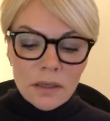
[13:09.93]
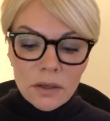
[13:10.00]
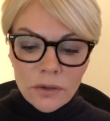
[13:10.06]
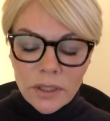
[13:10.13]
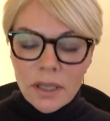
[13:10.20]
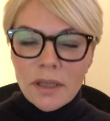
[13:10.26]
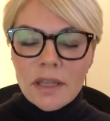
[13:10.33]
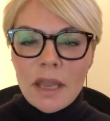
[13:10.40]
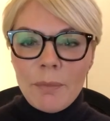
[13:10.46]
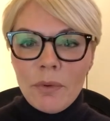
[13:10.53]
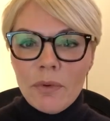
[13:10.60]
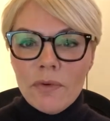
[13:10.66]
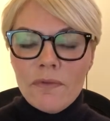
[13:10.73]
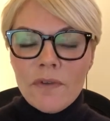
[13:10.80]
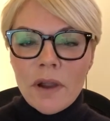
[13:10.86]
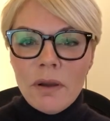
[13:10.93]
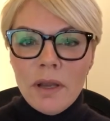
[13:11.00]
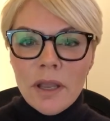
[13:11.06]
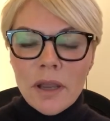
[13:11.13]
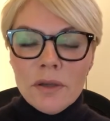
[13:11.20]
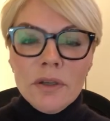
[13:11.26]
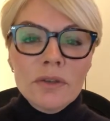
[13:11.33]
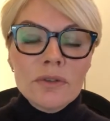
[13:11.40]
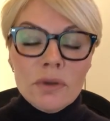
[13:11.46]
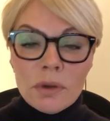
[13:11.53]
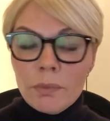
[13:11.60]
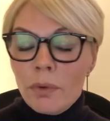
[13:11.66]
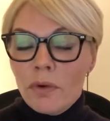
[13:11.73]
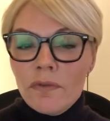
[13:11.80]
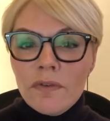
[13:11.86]
looking at their portfolio,
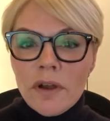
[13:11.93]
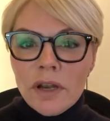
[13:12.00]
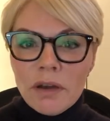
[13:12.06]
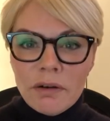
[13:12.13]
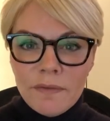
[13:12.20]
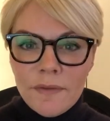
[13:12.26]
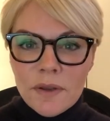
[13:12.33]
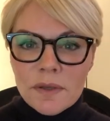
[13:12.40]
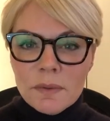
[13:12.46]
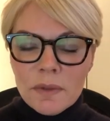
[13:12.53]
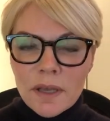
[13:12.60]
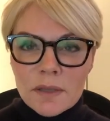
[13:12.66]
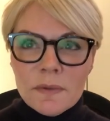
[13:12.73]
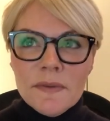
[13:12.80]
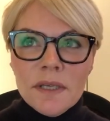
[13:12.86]
doing portfolio reviews with us.